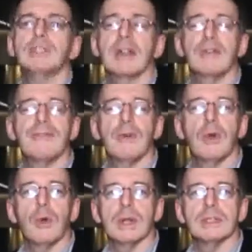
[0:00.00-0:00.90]
Channel
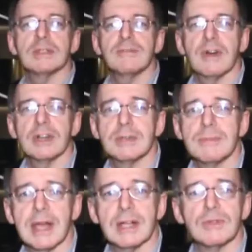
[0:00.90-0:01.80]
4 once invited
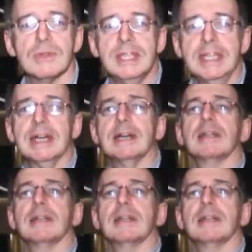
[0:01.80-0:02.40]
me out to a dinner,